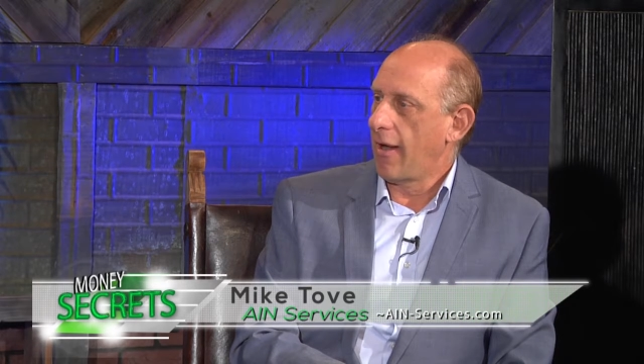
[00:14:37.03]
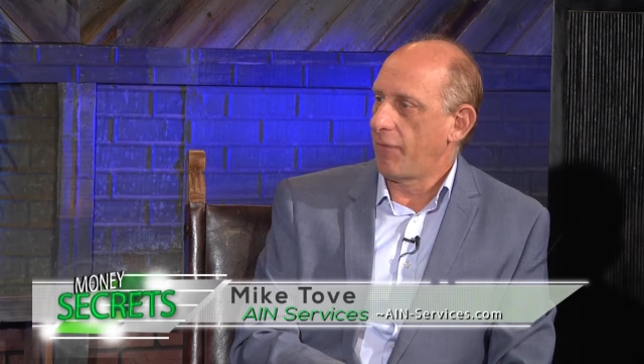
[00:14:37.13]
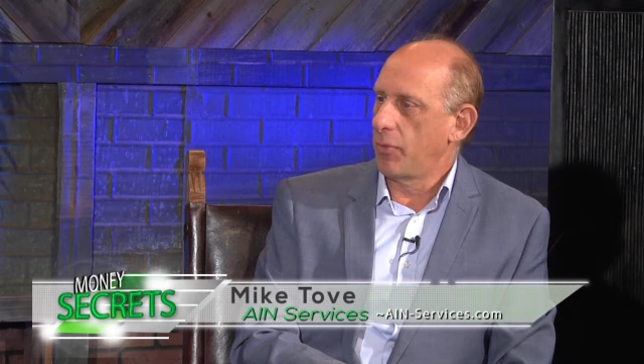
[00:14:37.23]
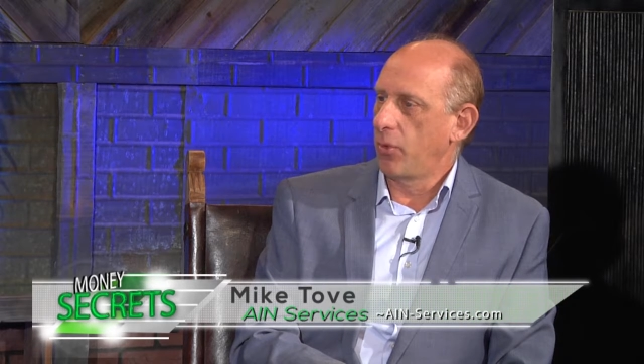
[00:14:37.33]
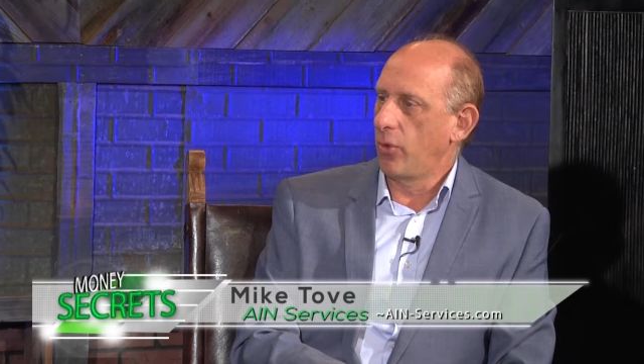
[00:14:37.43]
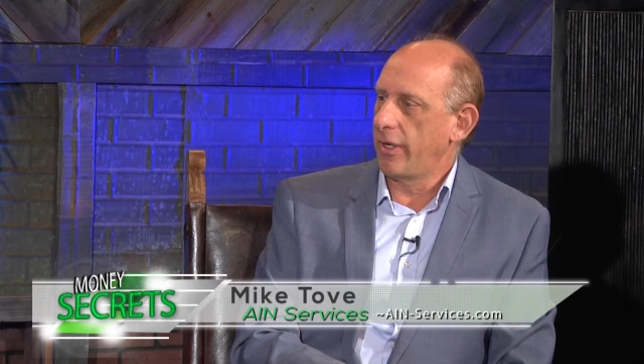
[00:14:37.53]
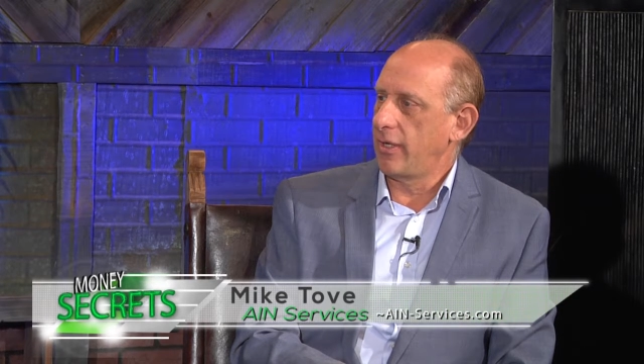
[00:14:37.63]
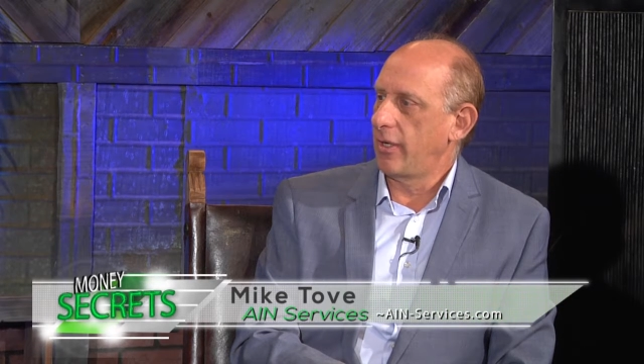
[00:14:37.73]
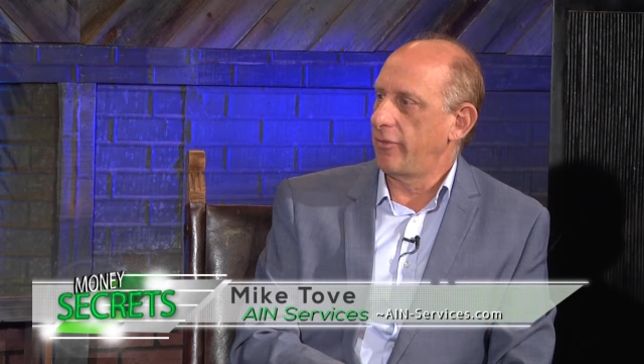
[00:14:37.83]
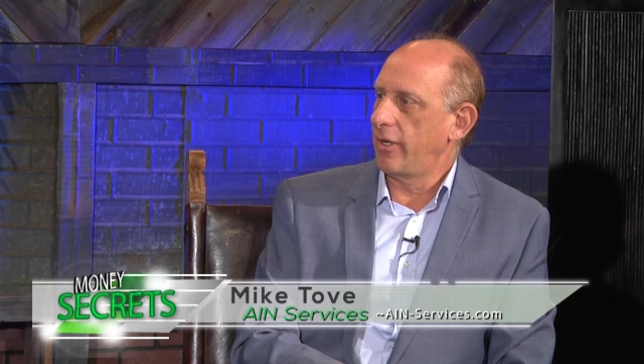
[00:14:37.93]
at the
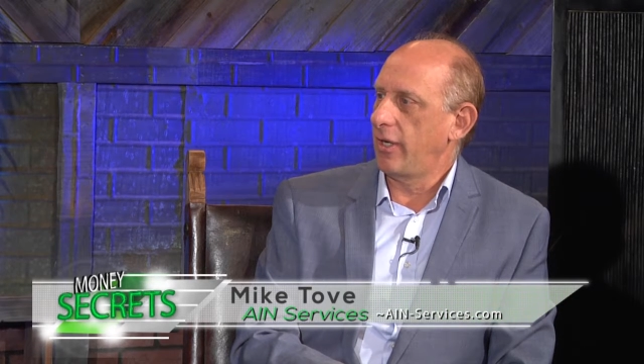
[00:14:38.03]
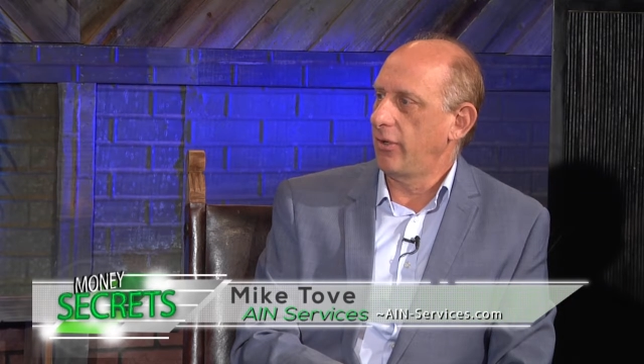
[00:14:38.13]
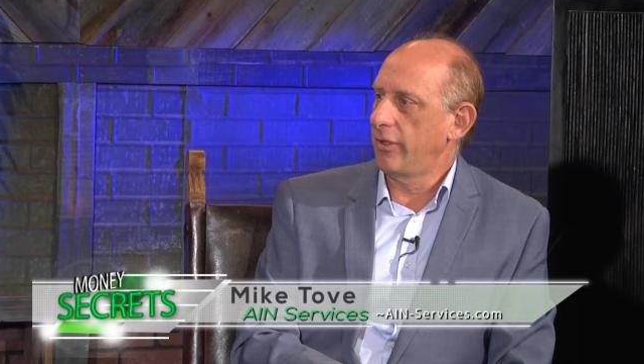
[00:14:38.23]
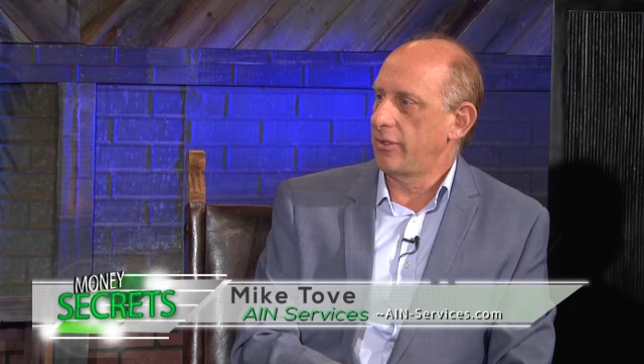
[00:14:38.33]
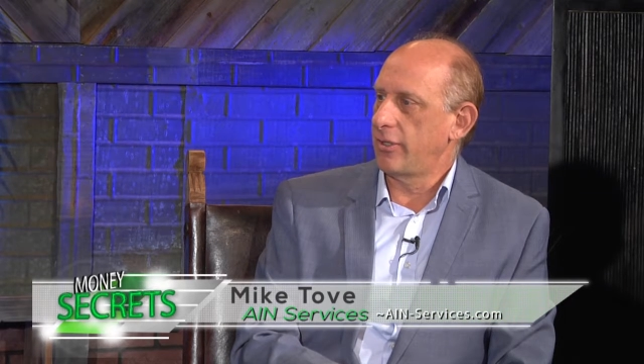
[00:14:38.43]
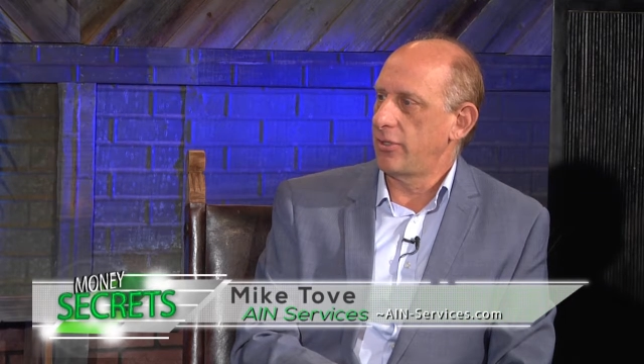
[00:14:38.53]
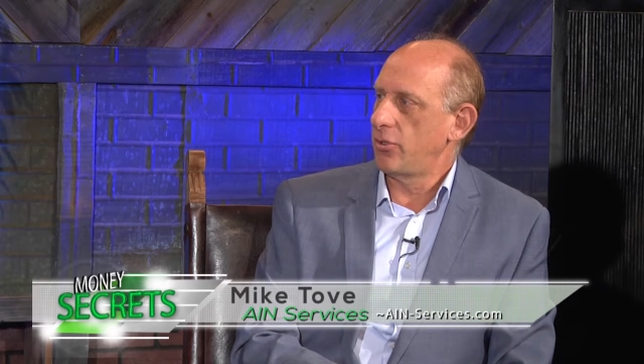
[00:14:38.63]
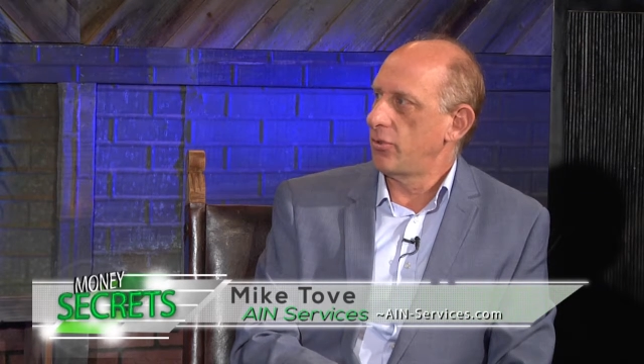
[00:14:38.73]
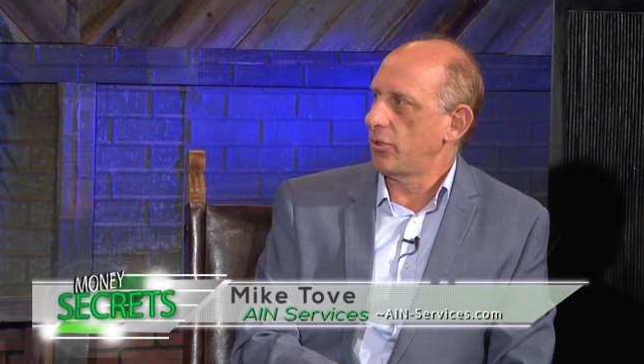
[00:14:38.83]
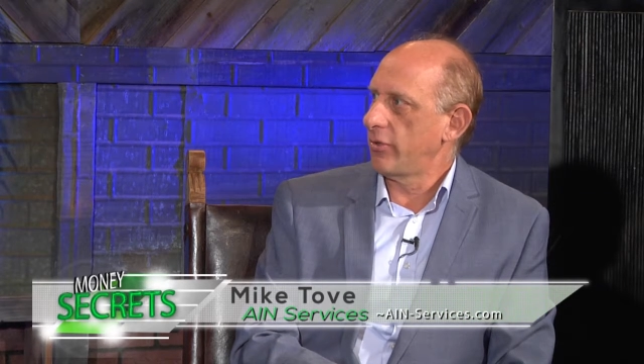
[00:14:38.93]
point of inheritance,
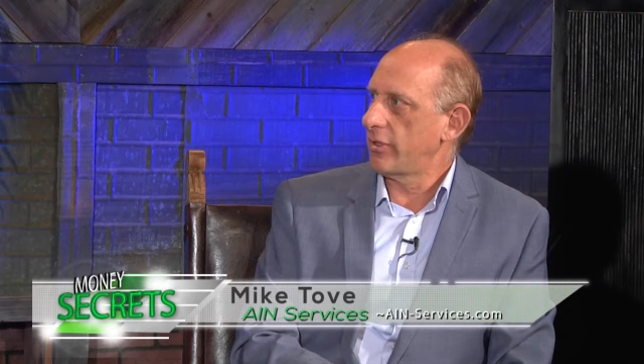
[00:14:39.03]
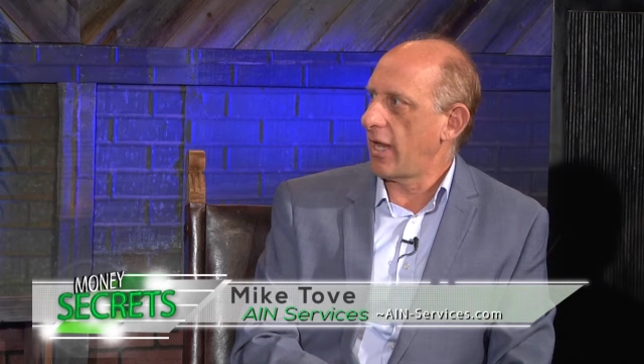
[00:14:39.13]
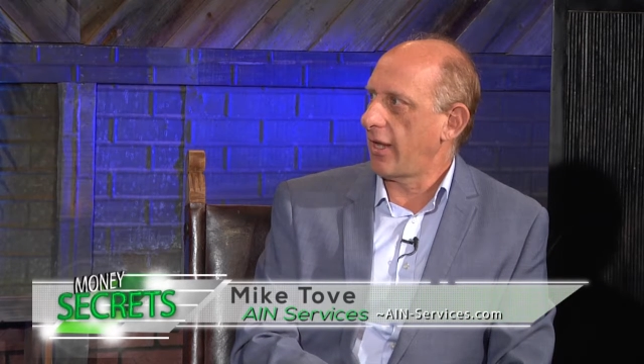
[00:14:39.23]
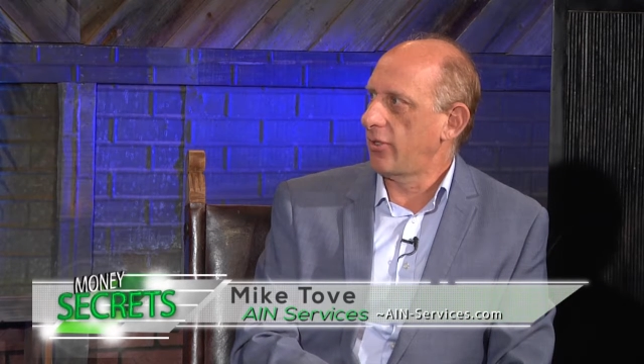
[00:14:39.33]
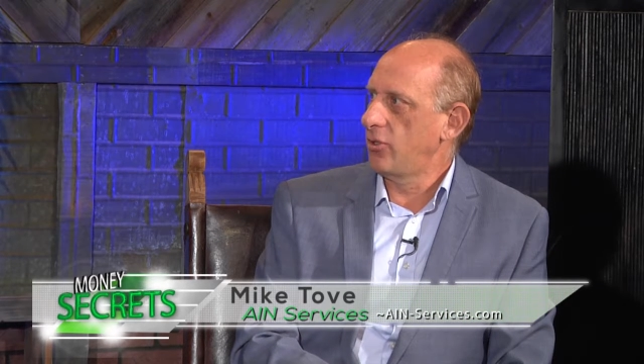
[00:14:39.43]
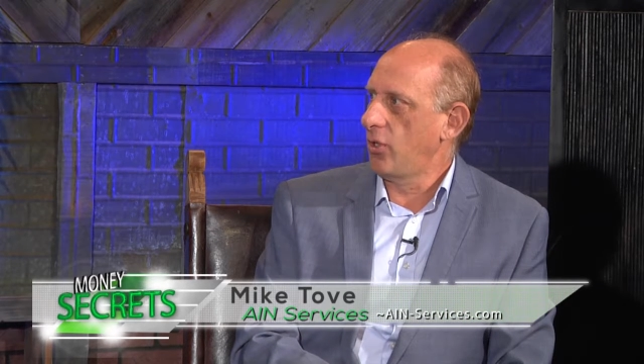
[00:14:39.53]
you sure as heck